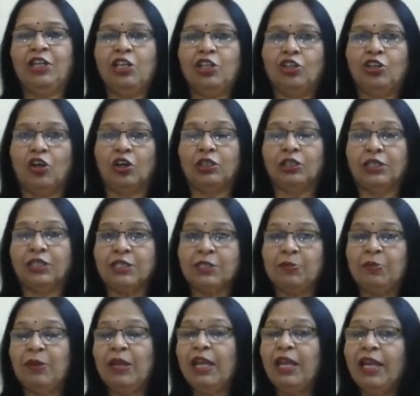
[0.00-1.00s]
Doctors
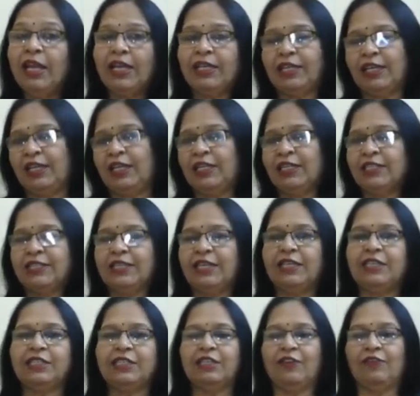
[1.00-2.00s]
may get an
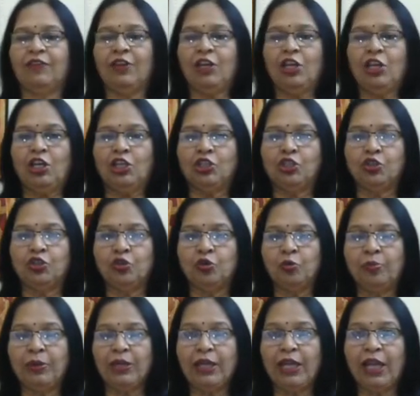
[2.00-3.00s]
incentive to
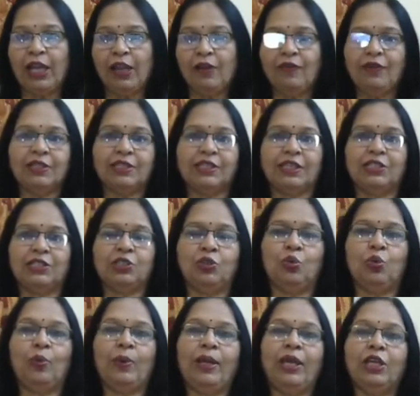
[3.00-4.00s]
behave in such a
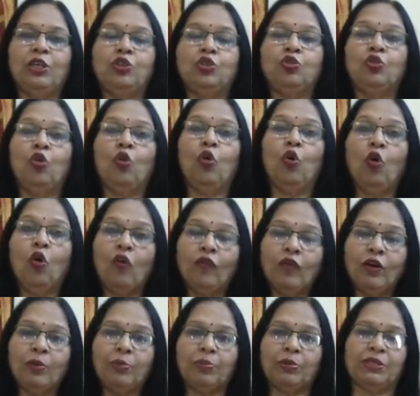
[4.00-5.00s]
way to
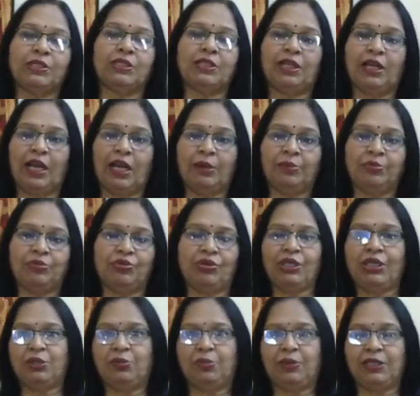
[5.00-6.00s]
over prescribe
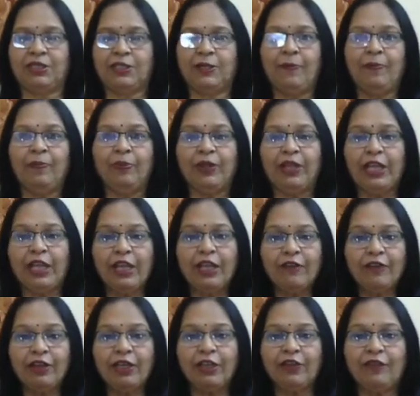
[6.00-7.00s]
treatment,
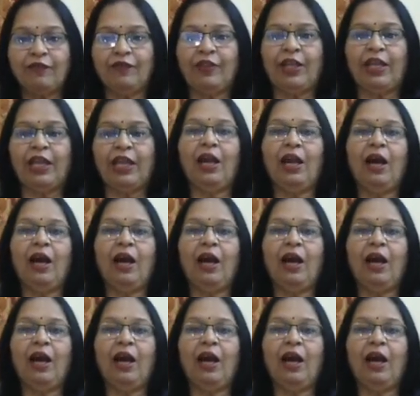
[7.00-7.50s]
even if they